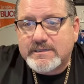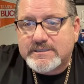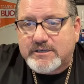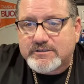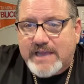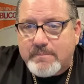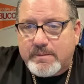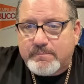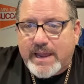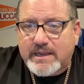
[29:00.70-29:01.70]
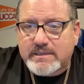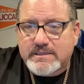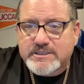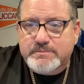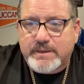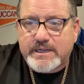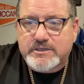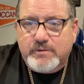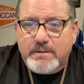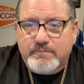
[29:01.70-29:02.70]
Since I've been banging this Smitty
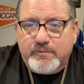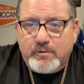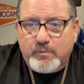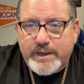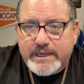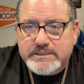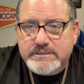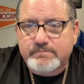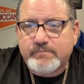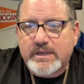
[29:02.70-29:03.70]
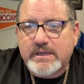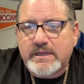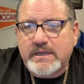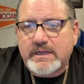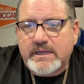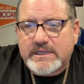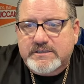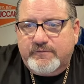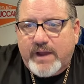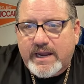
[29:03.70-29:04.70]
drum for weeks. It's
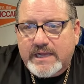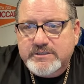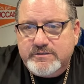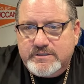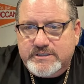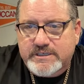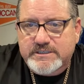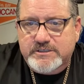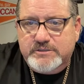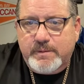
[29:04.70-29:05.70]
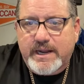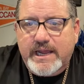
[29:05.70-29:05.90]
a financial decision. Smitty